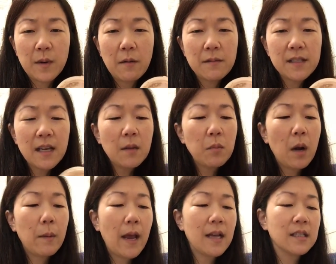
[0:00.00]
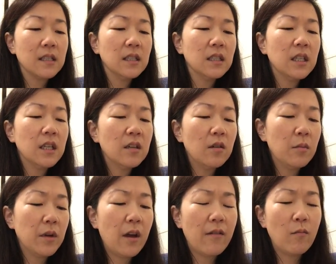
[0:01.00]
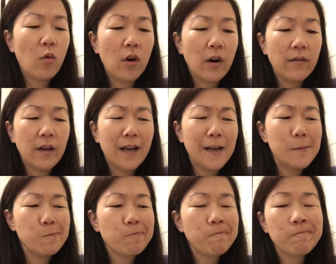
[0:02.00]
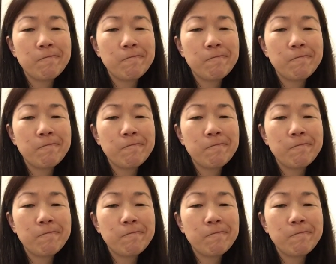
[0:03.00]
but I would say it probably has a little bit of more of a,